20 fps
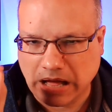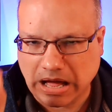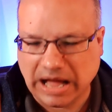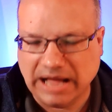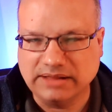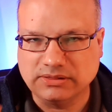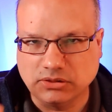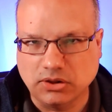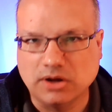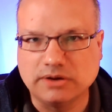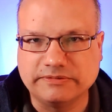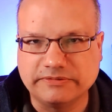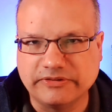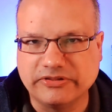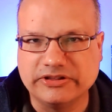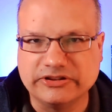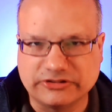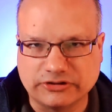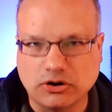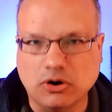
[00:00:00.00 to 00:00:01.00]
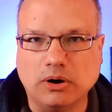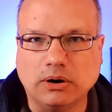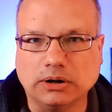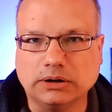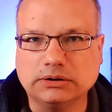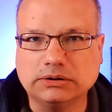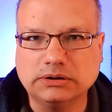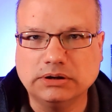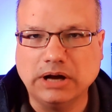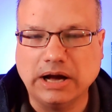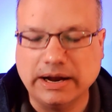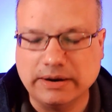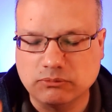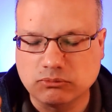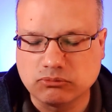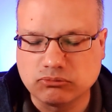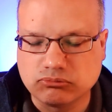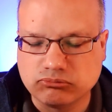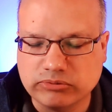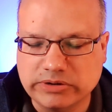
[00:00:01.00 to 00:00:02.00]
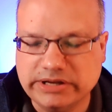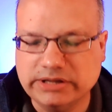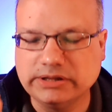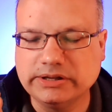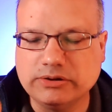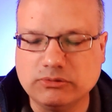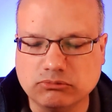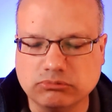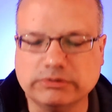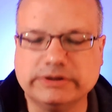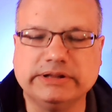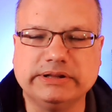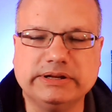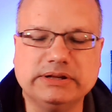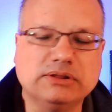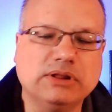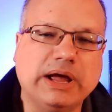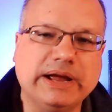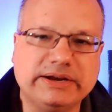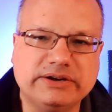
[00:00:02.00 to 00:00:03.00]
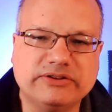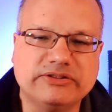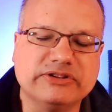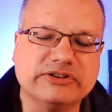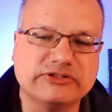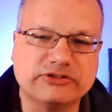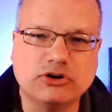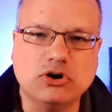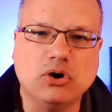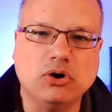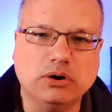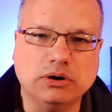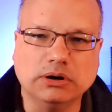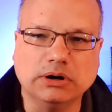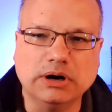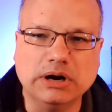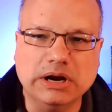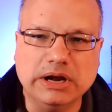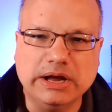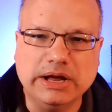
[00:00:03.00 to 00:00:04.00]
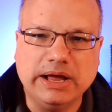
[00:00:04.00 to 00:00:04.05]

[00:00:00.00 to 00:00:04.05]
I loved this car. I really, really liked this car.